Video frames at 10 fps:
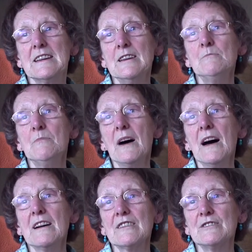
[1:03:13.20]
Came
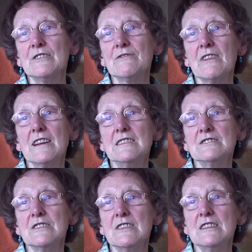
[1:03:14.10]
back on the
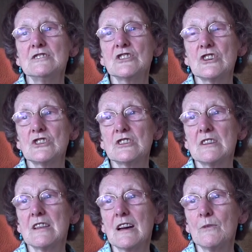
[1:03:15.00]
flight. They
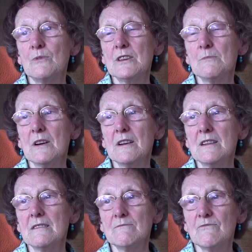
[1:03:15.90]
insisted that I wear
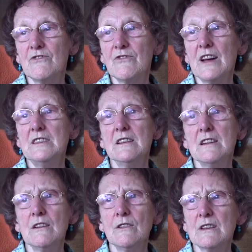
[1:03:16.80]
my
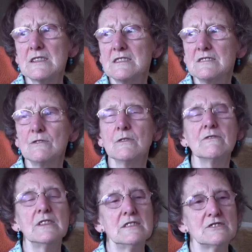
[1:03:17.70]
finery. Oh, I said no.
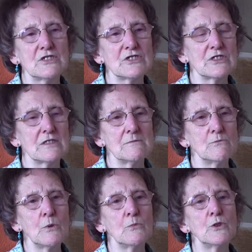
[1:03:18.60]
But they insisted
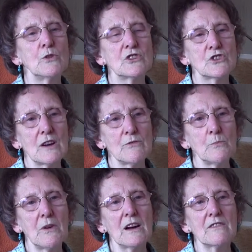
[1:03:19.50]
we, we
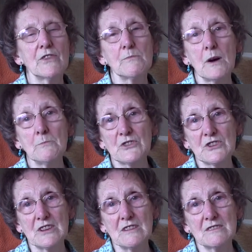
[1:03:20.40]
travel back for mum's
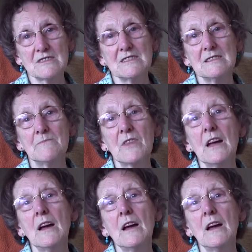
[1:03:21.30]
sake to see it.